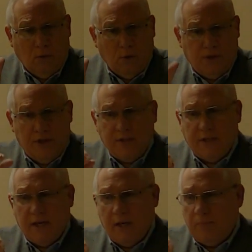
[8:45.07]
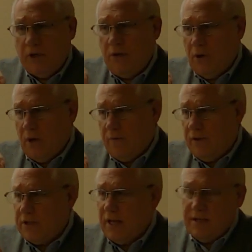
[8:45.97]
with this setup in your
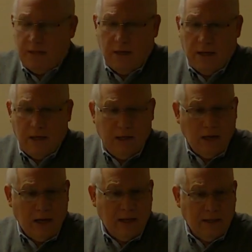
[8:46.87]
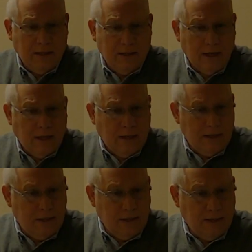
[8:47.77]
office, a
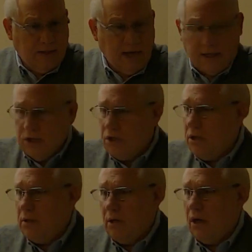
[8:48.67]
technician,